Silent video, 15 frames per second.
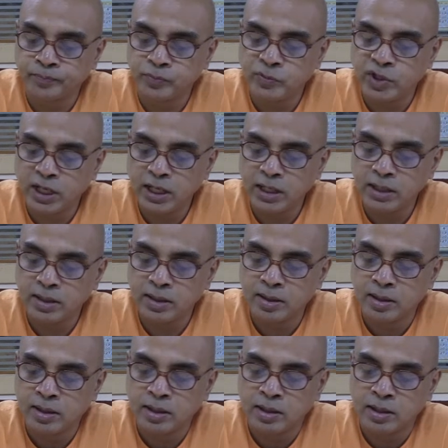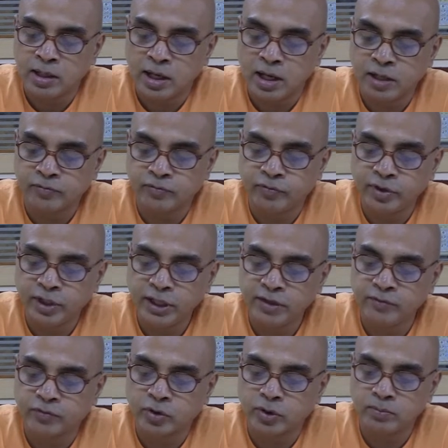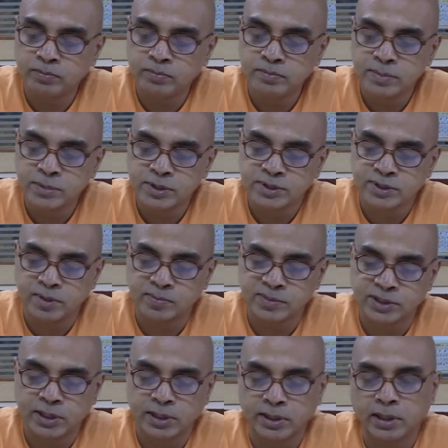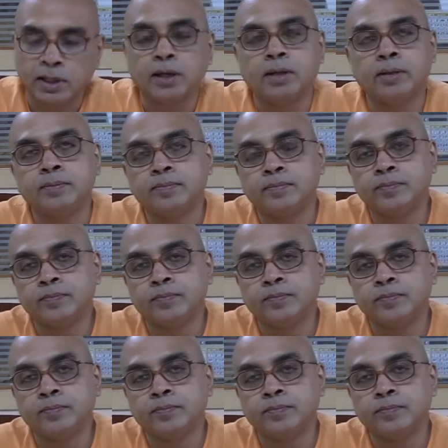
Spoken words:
they are freed from samsara.